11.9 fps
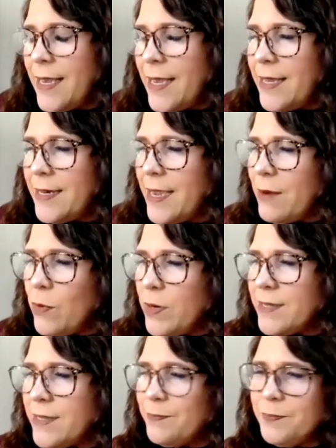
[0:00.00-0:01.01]
And I
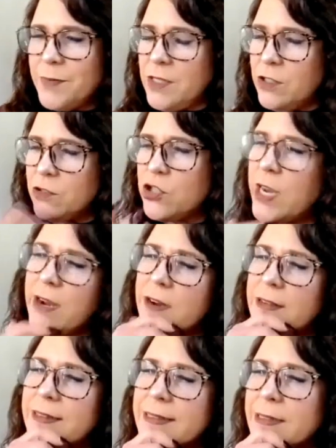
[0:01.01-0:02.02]
want to,
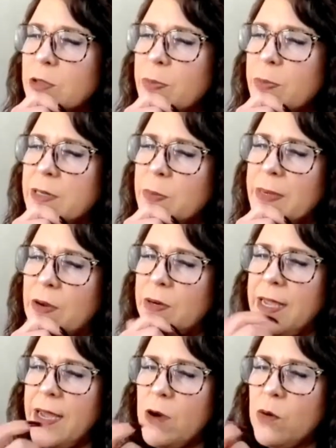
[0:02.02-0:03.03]
share a little bit about
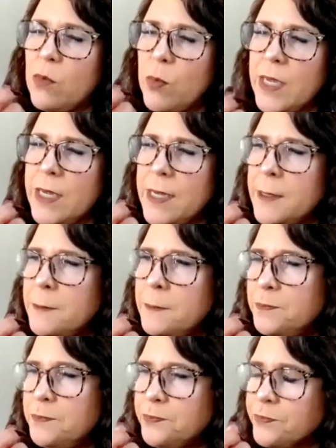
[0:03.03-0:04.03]
how we
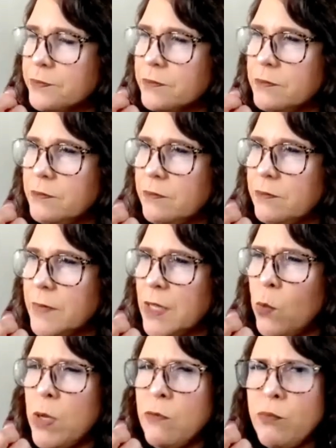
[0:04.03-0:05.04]

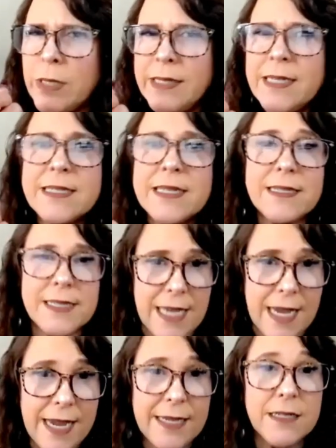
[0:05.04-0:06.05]
really
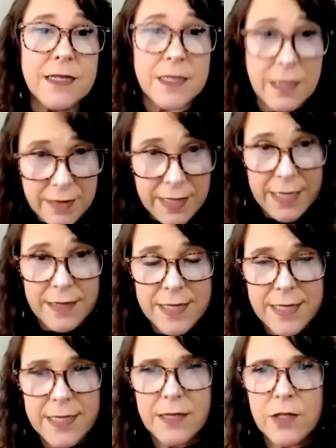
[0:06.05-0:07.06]
designed
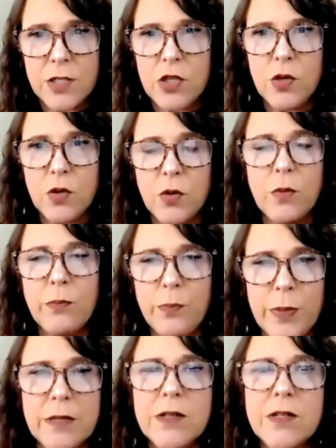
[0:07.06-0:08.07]
this to
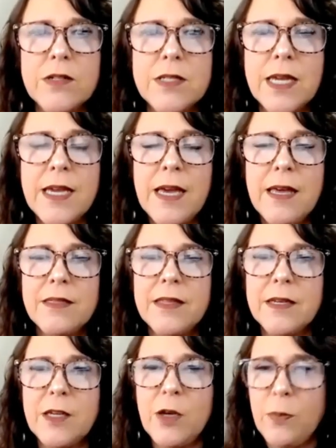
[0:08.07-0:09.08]
build
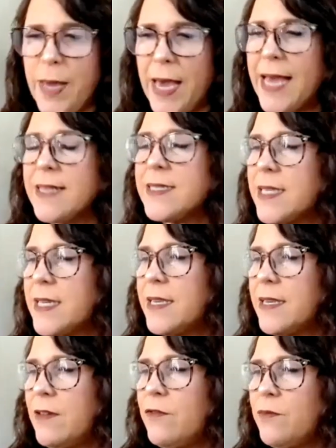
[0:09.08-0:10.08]
the
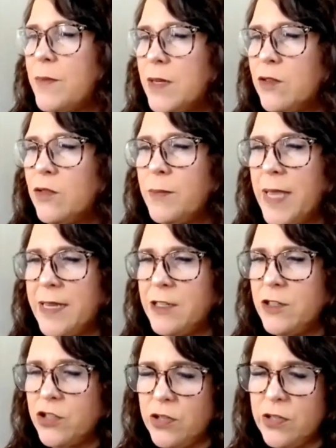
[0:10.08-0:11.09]
capacity of middle
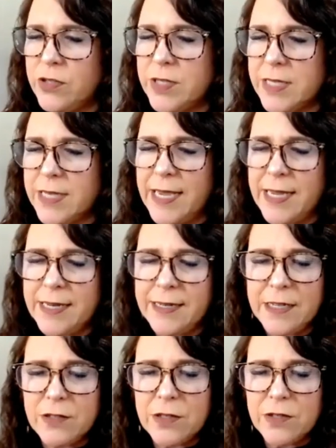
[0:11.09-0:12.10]
managers
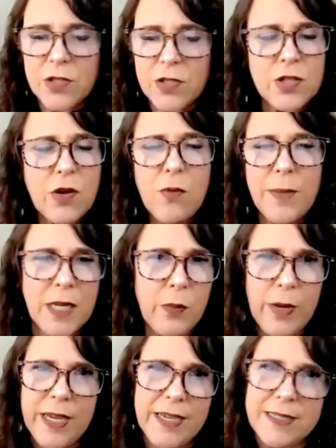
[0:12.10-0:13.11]
in so many
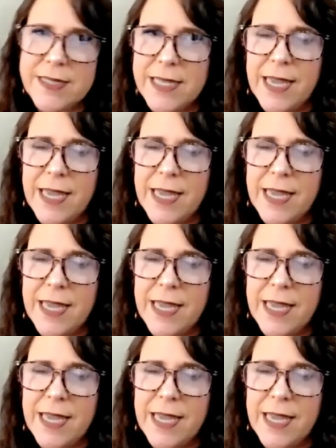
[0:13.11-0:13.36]
ways.